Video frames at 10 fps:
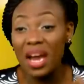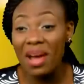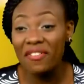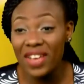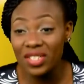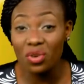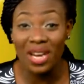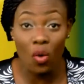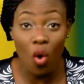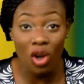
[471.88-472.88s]
my first story,
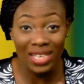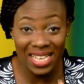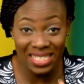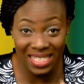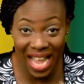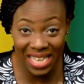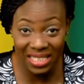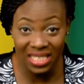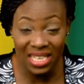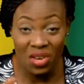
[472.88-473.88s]
I go
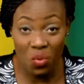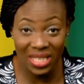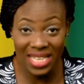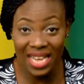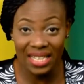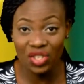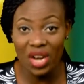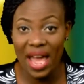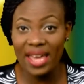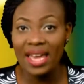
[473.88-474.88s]
understand wetin I dey
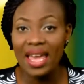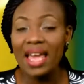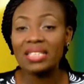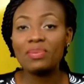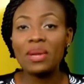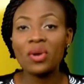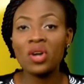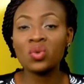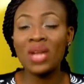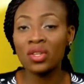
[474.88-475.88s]
try explain,
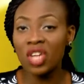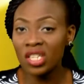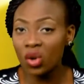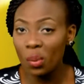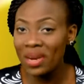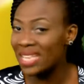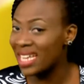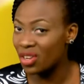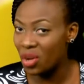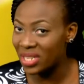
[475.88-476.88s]
because una just dey look me like say
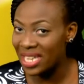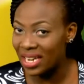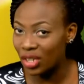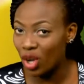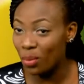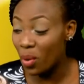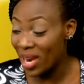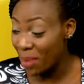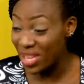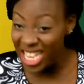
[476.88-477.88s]
I don't know wetin I dey talk. But
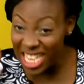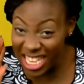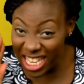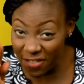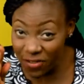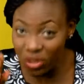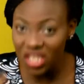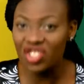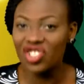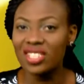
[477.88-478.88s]
when I begin give you
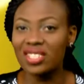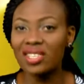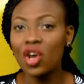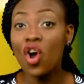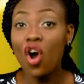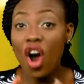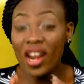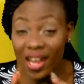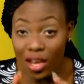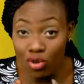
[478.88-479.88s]
the gist,
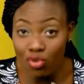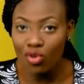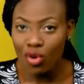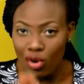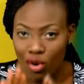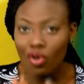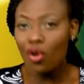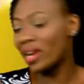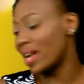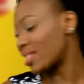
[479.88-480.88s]
only you
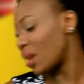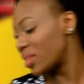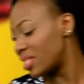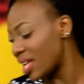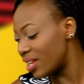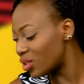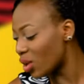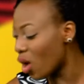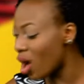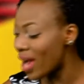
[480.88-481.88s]
go understand wetin
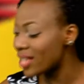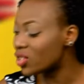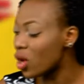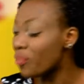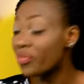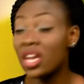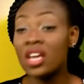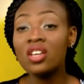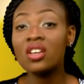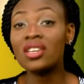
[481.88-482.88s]
talk. All right, so
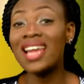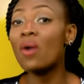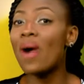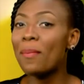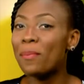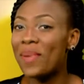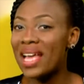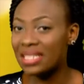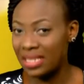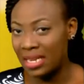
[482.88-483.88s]
now one
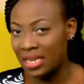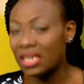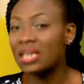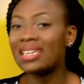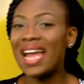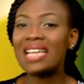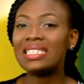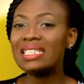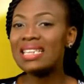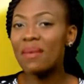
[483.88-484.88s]
person, now
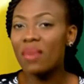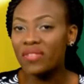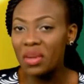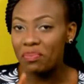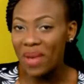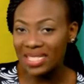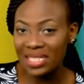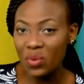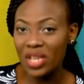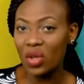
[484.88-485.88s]
the name of the
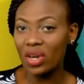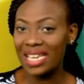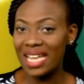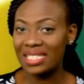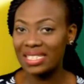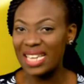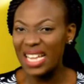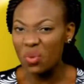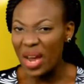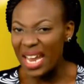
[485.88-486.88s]
person we talk that thing,
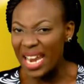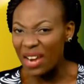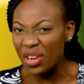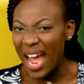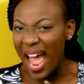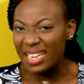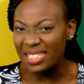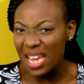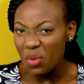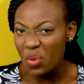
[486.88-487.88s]
that one and another
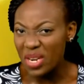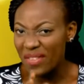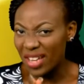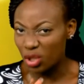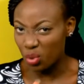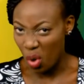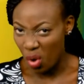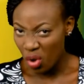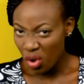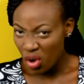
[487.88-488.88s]
idea we never sure.
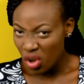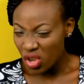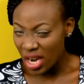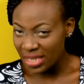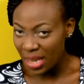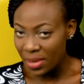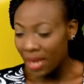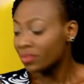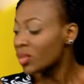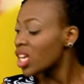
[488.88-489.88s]
You understand me
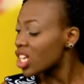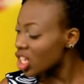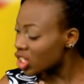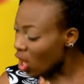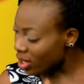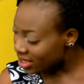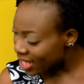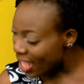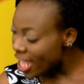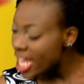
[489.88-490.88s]
now? He talk
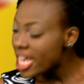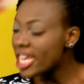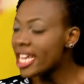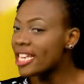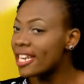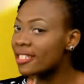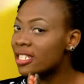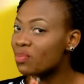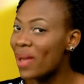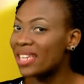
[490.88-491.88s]
say in they
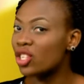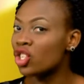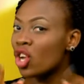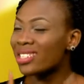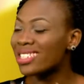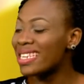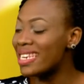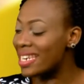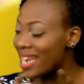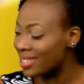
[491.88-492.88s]
spend
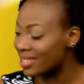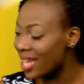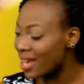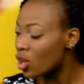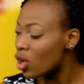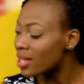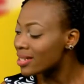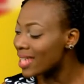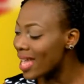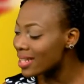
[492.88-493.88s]
nothing less than
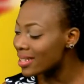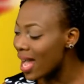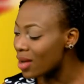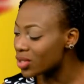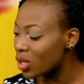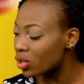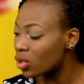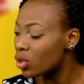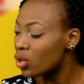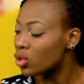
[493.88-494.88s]
10,000
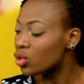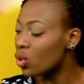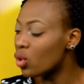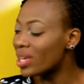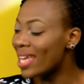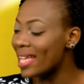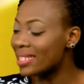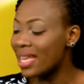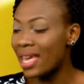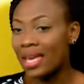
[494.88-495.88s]
to
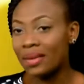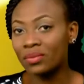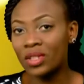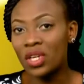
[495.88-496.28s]
get in